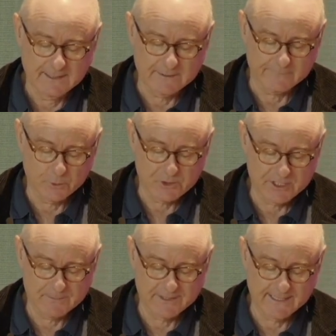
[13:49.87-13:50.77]
that forced
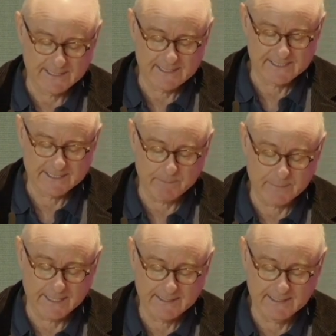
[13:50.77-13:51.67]
him to take a step
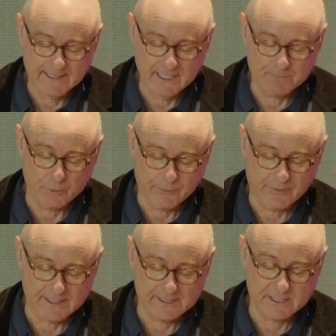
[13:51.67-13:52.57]
back and put
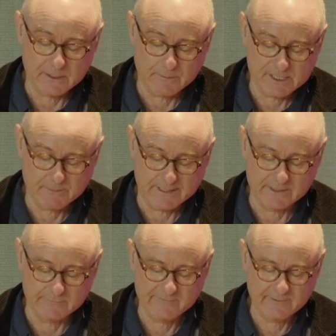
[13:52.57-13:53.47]
things into
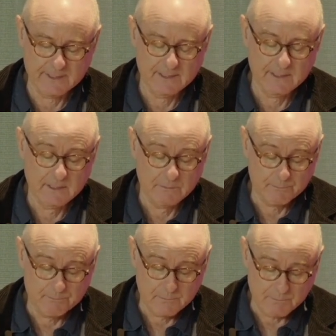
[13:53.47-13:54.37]
perspective.
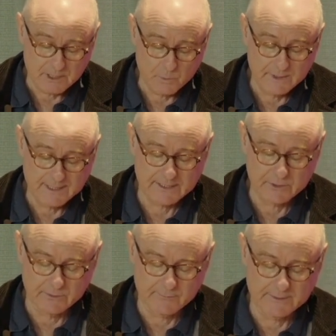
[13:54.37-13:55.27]
But I would
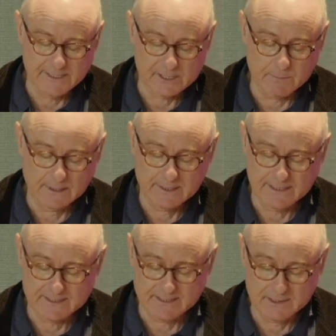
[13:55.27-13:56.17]
argue that his
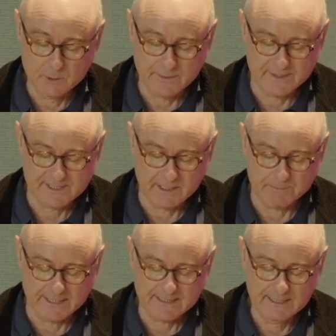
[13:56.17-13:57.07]
ability to deal with a
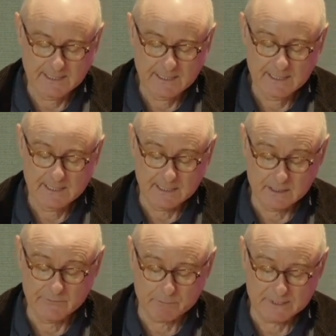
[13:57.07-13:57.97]
setback and
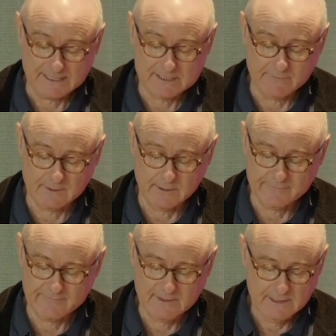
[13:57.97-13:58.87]
live a productive
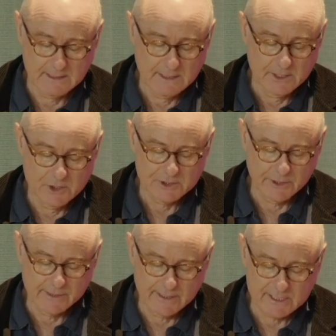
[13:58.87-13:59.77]
life
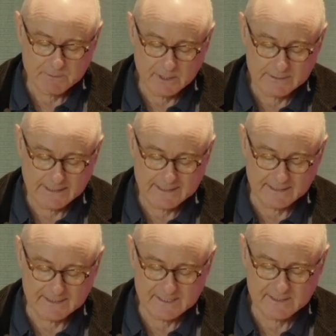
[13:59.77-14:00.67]
showed an inspiring
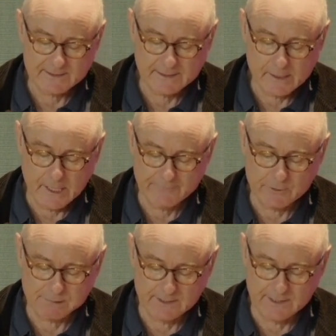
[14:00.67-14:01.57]
case that you have to
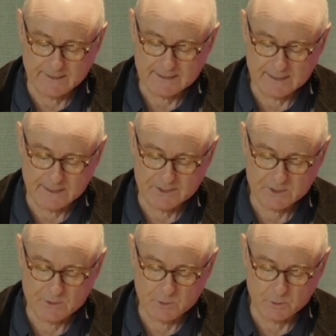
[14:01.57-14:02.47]
play the cards
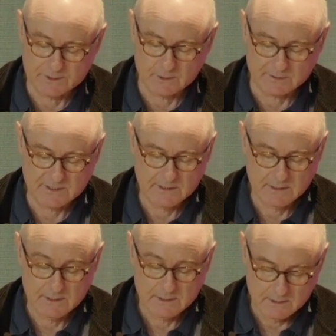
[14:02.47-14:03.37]
you're dealt,
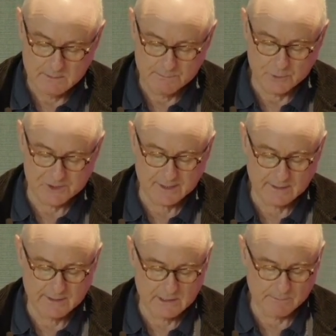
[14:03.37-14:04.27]
personally and